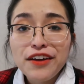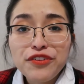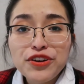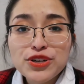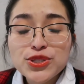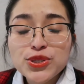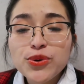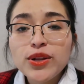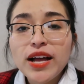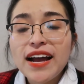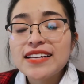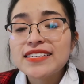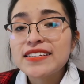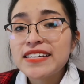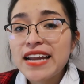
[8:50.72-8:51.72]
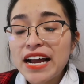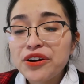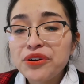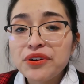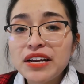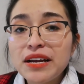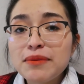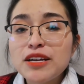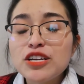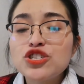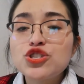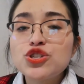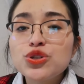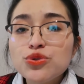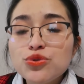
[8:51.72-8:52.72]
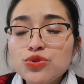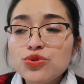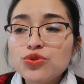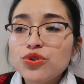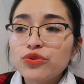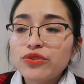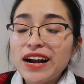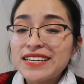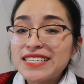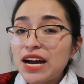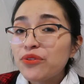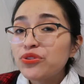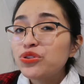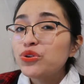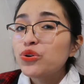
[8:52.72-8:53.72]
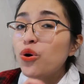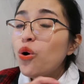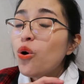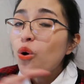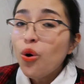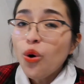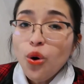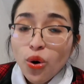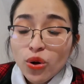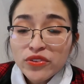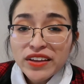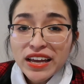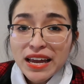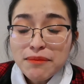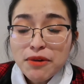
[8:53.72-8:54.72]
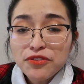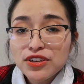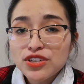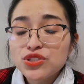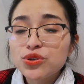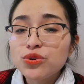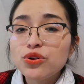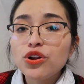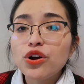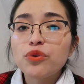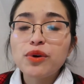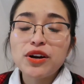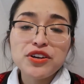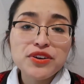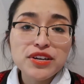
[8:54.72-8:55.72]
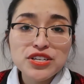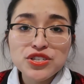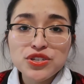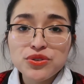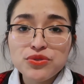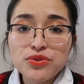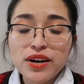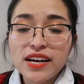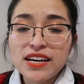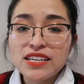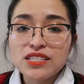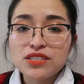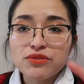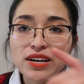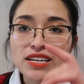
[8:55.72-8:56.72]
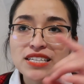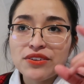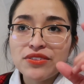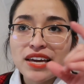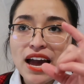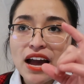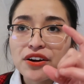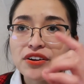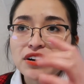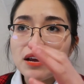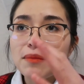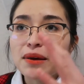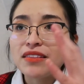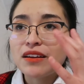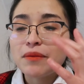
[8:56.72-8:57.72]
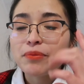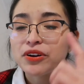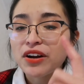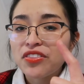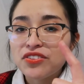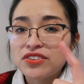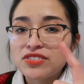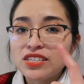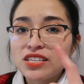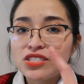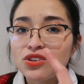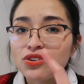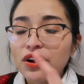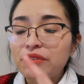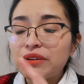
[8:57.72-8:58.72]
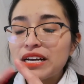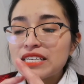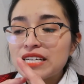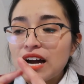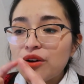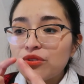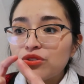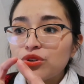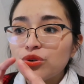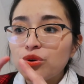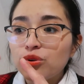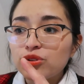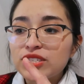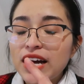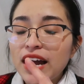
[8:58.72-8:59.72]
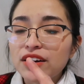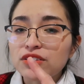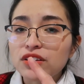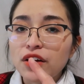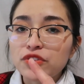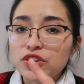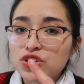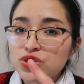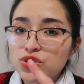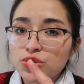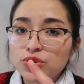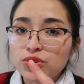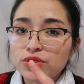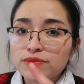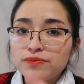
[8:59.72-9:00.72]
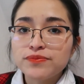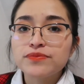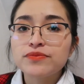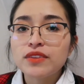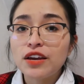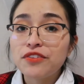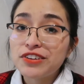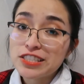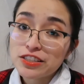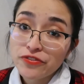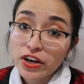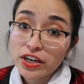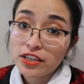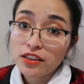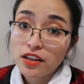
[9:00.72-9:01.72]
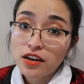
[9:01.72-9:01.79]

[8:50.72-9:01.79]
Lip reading: If your school has an acronym, do write down the whole name of your school, or what you can do is write down the acronym and then in parentheses you can write down the whole title of your school if it's very